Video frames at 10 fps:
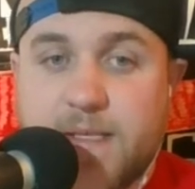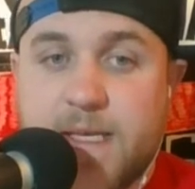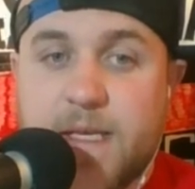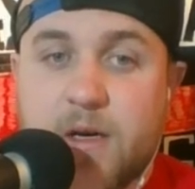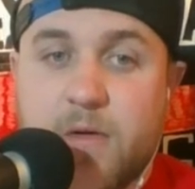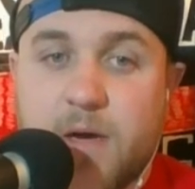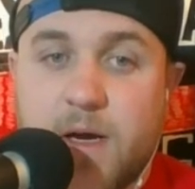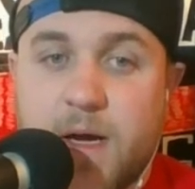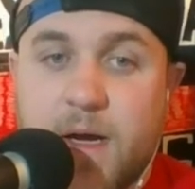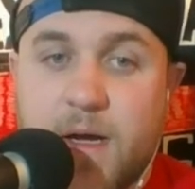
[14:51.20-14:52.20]

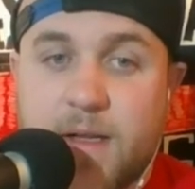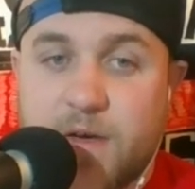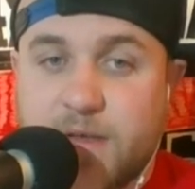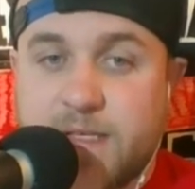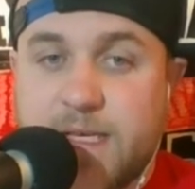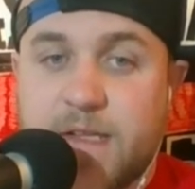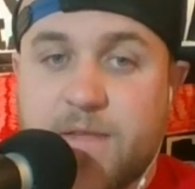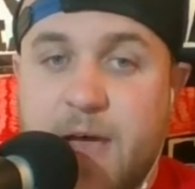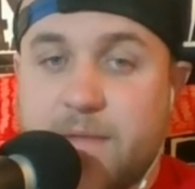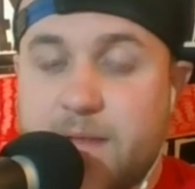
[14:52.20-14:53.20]
Tito. There's a tease
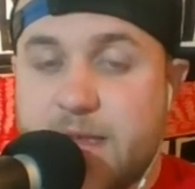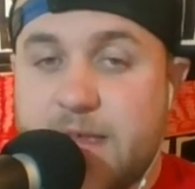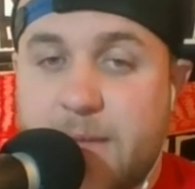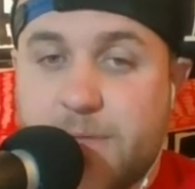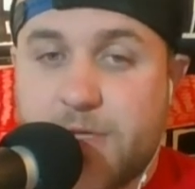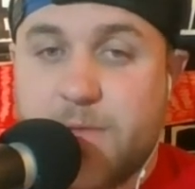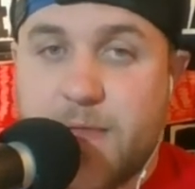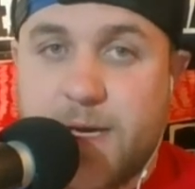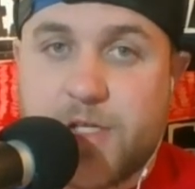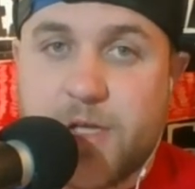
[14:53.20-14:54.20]
of having deception
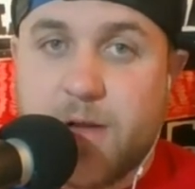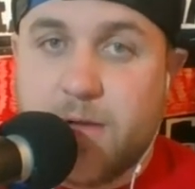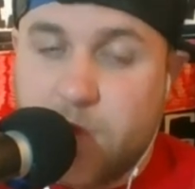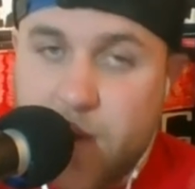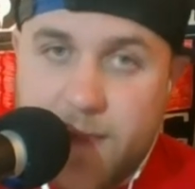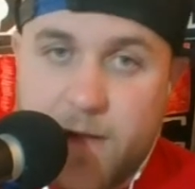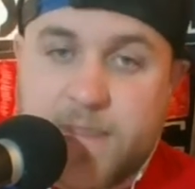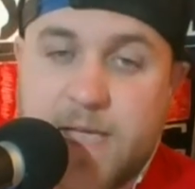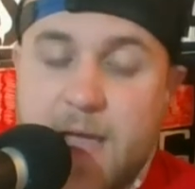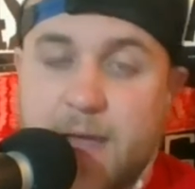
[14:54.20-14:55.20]
within each other, the way they
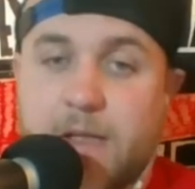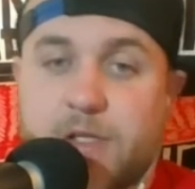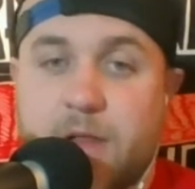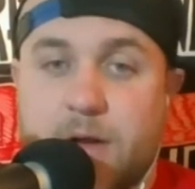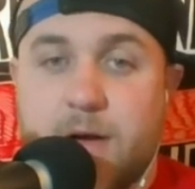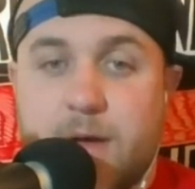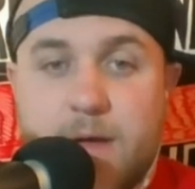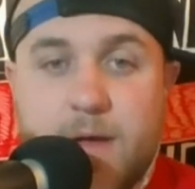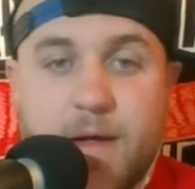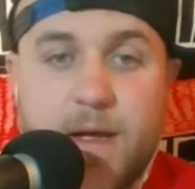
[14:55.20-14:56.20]
are tagging each other
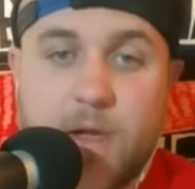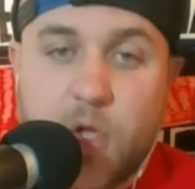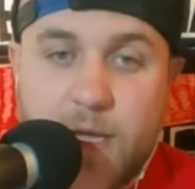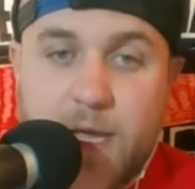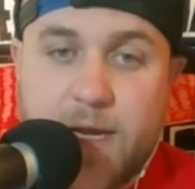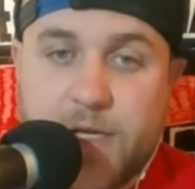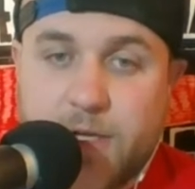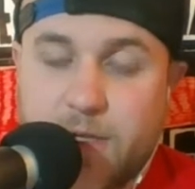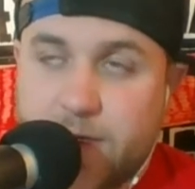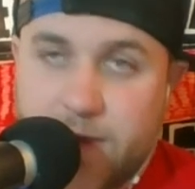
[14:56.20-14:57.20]
and looking at each other.